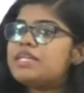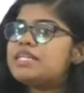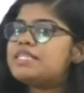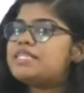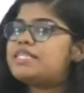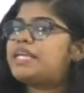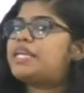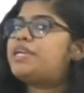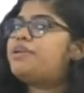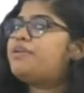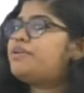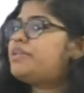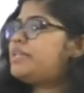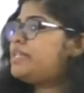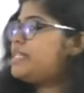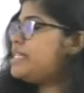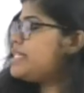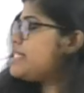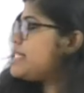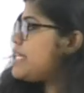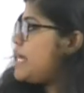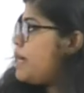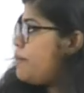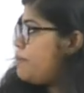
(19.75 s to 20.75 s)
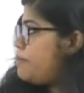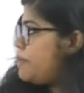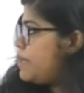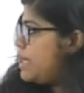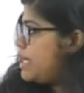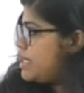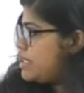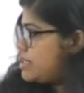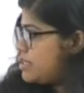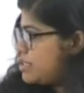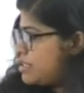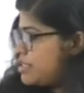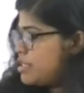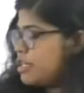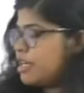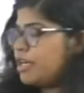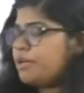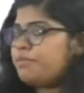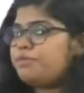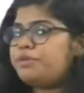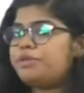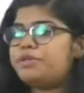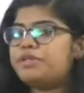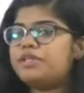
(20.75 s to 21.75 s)
Securities Appellate
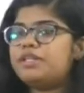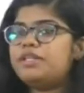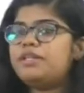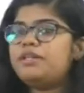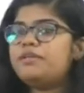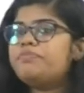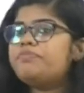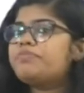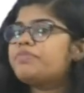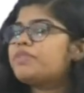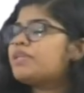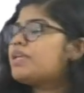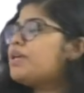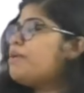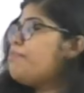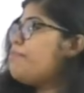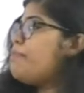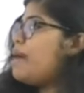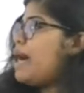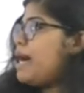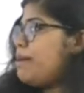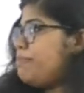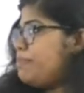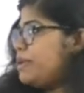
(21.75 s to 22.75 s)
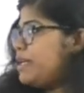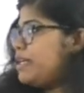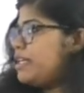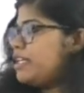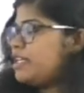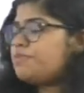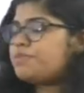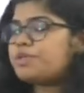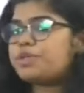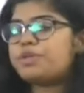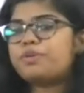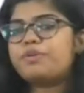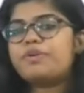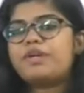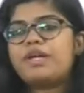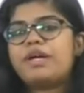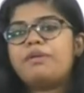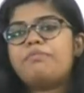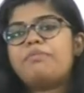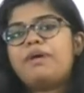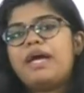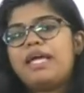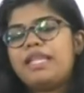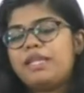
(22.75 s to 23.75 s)
Tribunal, Map-Aided
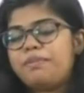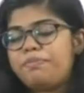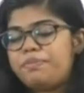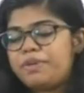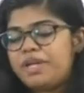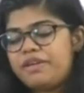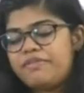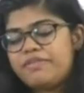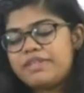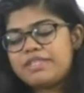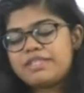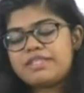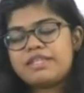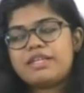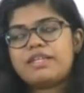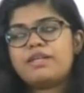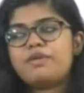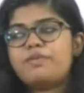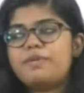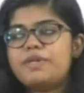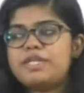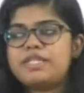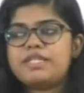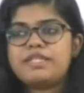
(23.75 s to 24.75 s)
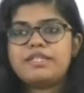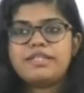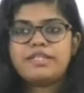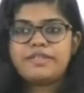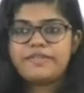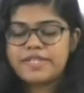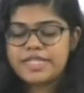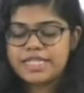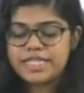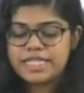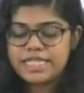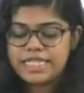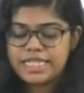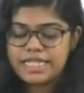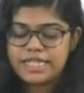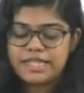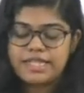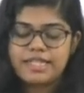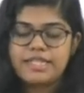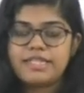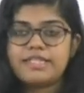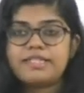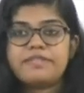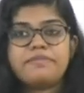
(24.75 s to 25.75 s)
Program and the previous year question revision
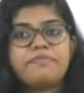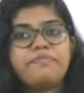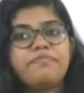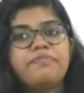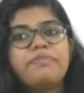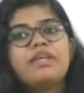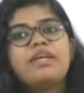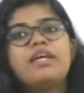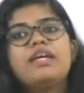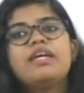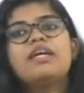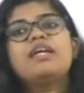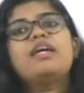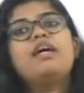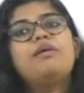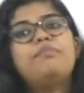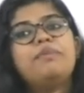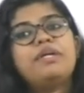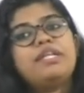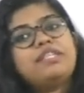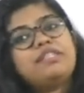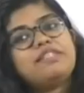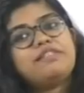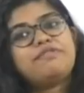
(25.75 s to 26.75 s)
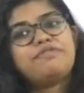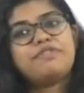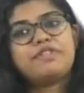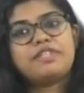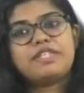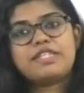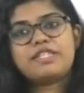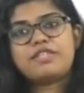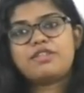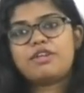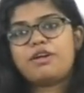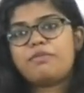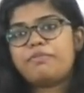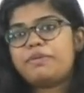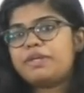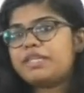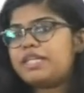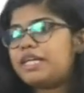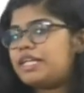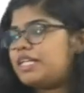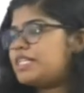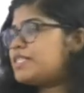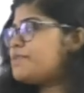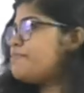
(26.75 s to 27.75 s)
series. Coming to the first topic,
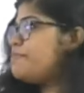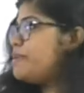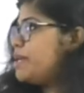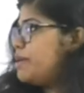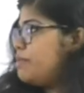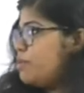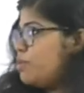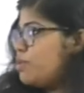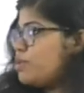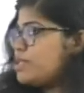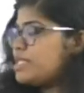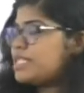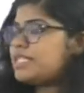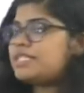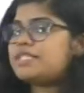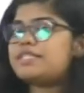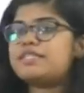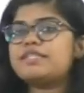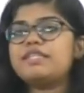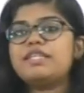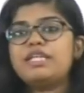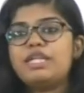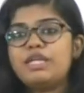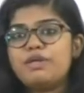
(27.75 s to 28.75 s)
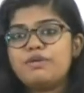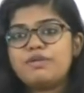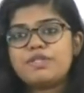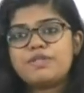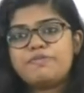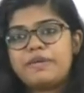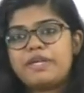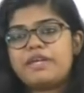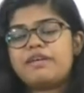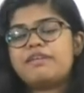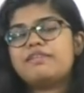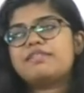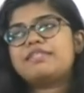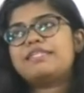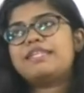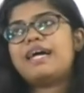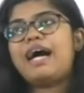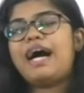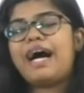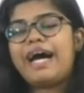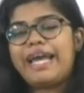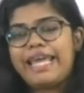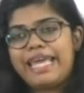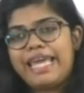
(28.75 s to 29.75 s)
that is BrahMos, it is in news because the
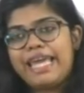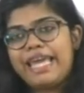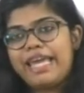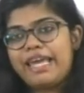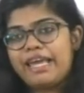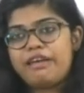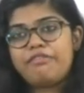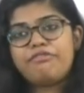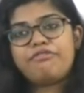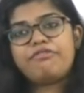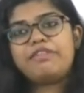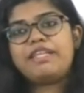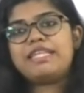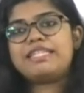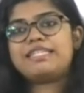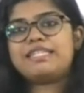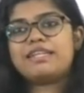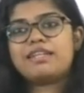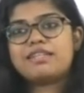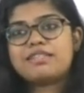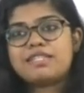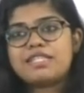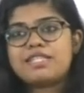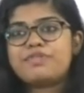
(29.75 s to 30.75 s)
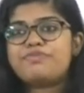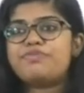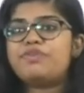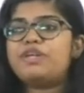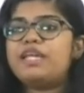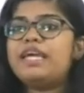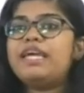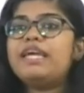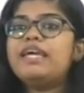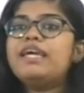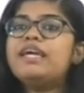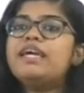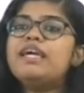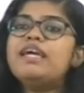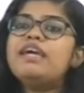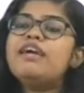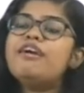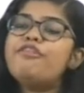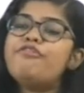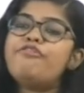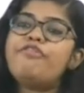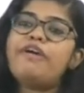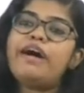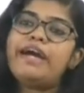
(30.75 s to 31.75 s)
IAF, they successfully
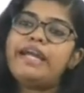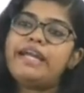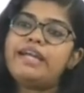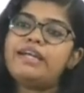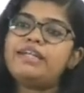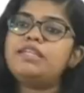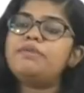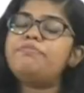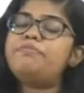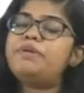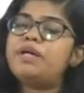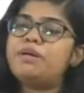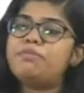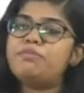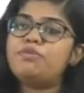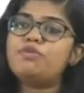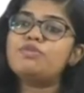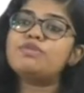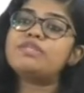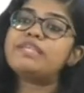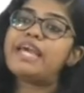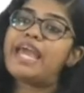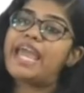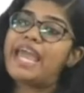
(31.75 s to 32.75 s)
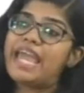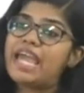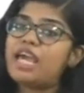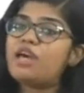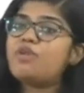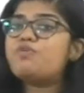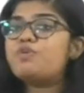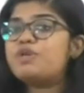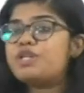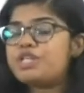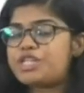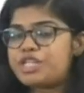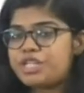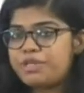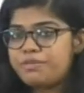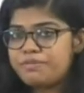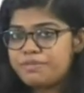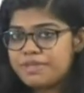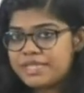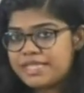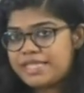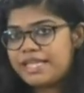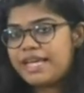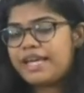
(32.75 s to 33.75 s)
fired the BrahMos air version
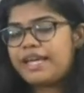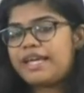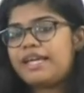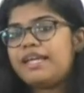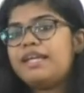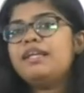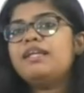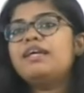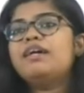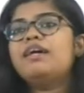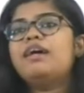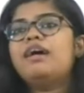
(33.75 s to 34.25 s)
missile